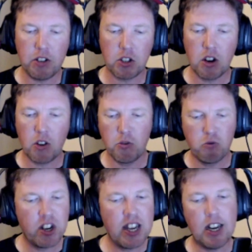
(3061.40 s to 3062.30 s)
is not
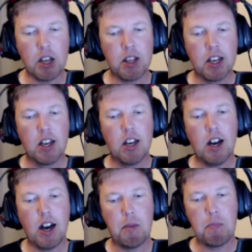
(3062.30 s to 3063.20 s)
really
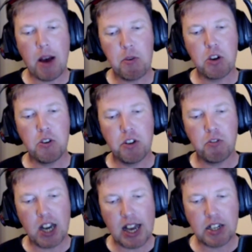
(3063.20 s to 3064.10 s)
power unit
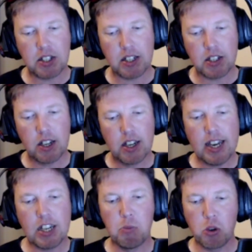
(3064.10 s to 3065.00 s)
related.
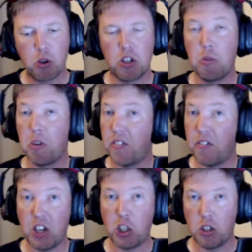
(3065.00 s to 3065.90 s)
It's more to do with
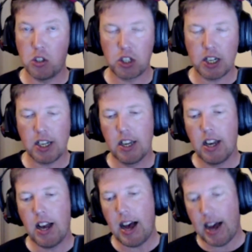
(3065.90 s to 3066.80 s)
efficiency
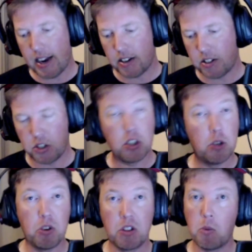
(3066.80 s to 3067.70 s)
and to
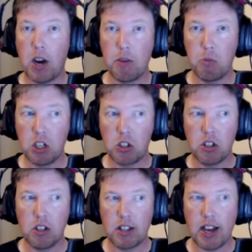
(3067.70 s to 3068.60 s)
do with the way in which
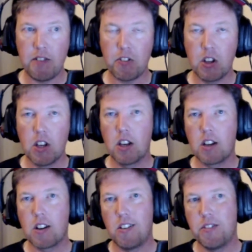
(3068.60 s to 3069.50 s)
that they've
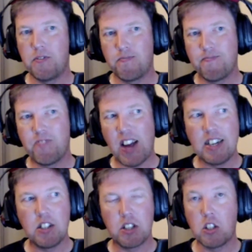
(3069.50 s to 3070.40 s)
kind of fell
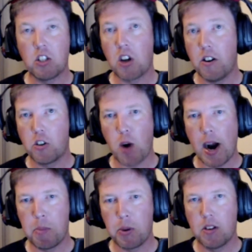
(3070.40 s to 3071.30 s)
into this tyre trap.